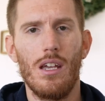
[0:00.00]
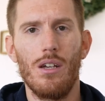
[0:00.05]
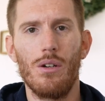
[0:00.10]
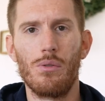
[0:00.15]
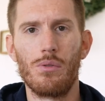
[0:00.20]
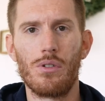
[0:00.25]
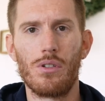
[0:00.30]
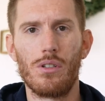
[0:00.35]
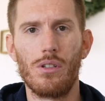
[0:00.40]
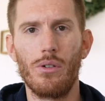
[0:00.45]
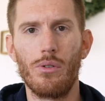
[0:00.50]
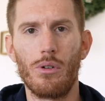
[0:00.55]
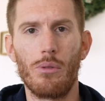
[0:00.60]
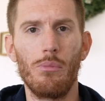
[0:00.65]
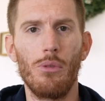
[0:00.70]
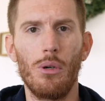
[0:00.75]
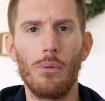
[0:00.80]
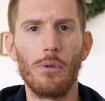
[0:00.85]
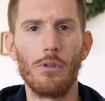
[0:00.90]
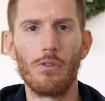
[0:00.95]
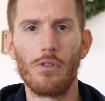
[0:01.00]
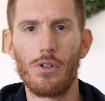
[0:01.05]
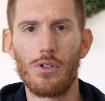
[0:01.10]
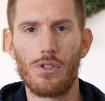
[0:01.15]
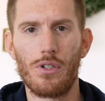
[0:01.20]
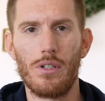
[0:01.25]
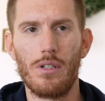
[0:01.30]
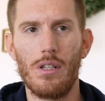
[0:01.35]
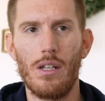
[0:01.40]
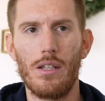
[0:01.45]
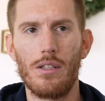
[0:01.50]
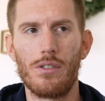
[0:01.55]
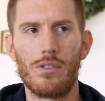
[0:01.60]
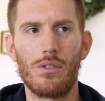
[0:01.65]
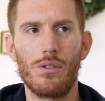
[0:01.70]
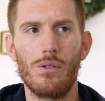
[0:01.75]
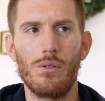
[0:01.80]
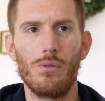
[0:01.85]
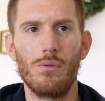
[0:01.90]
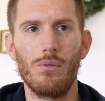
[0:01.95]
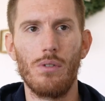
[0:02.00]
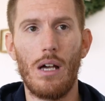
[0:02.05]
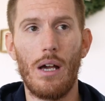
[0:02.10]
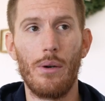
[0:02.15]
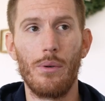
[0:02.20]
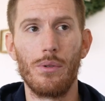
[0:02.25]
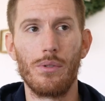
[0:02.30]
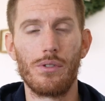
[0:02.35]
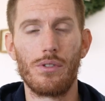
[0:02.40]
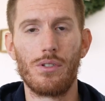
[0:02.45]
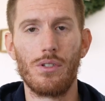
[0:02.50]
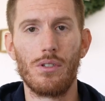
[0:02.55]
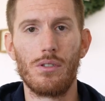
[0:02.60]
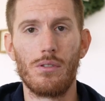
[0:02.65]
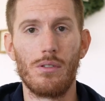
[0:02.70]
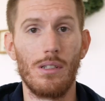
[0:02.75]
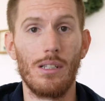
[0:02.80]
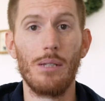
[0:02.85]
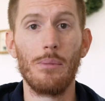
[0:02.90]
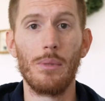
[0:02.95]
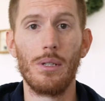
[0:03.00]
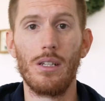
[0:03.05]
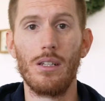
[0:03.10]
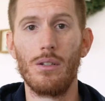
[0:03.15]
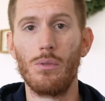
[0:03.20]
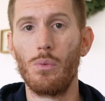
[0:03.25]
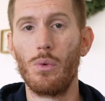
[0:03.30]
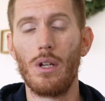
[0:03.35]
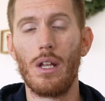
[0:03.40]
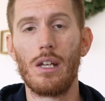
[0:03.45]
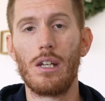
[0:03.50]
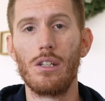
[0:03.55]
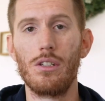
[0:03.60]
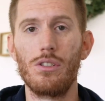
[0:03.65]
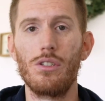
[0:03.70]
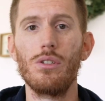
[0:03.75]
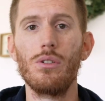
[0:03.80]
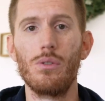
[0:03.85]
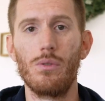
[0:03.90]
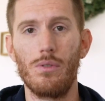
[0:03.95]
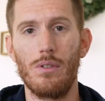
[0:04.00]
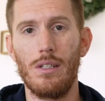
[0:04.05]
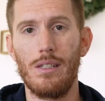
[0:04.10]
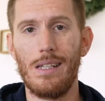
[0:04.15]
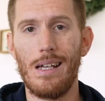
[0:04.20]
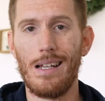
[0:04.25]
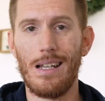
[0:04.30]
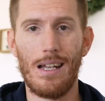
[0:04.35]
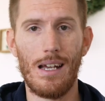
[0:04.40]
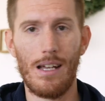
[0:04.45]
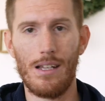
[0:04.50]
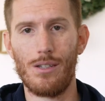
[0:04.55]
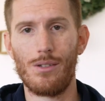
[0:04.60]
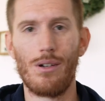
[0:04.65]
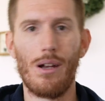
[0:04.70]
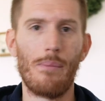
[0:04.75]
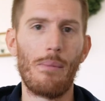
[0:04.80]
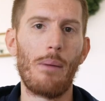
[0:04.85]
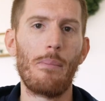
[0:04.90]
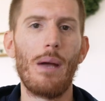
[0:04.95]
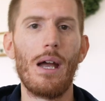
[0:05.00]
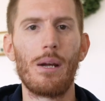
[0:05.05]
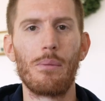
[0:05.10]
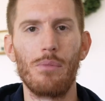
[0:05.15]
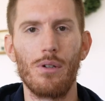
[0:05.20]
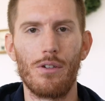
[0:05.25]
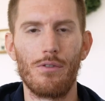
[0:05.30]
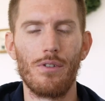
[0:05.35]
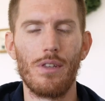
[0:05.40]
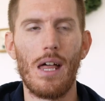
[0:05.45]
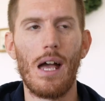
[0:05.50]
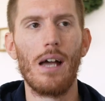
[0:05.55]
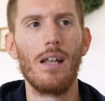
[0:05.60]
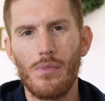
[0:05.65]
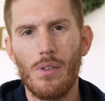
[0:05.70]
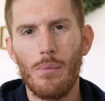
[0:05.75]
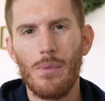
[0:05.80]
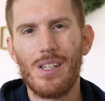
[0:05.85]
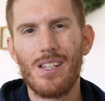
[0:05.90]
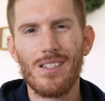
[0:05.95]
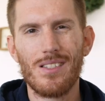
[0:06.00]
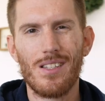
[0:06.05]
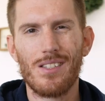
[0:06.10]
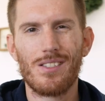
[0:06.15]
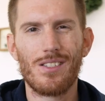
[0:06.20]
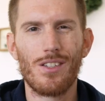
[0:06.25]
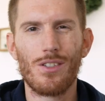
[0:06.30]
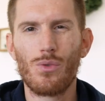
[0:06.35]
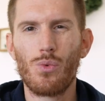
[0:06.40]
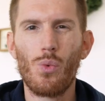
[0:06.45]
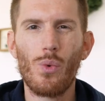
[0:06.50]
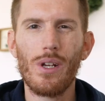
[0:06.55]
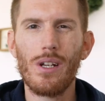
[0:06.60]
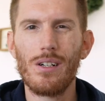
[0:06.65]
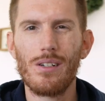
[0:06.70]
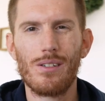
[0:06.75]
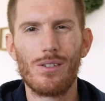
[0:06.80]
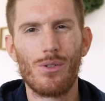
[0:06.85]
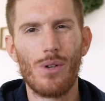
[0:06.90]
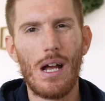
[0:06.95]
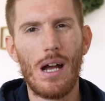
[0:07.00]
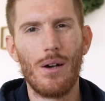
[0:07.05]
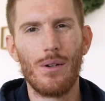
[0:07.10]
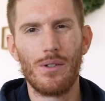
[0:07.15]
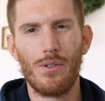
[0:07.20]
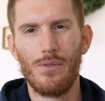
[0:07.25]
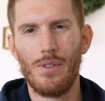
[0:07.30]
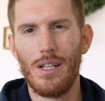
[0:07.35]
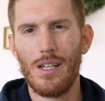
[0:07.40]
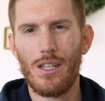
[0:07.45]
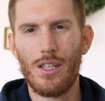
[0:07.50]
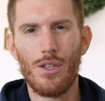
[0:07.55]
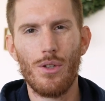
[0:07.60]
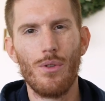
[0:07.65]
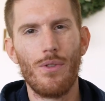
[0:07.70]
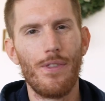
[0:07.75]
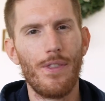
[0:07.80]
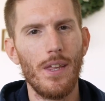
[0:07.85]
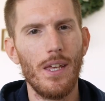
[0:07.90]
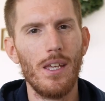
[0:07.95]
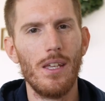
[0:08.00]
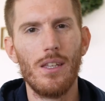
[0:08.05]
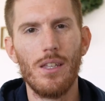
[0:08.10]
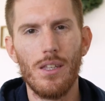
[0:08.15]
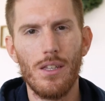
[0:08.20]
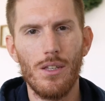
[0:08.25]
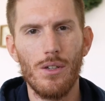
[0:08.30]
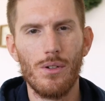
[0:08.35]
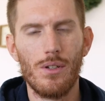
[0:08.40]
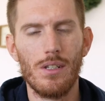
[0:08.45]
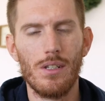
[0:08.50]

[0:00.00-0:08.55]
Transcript: It would just load a mobile version. And so I was just limited in what I could do in that. I had to grab my MacBook for that. Because it's this weird ground of like, you think you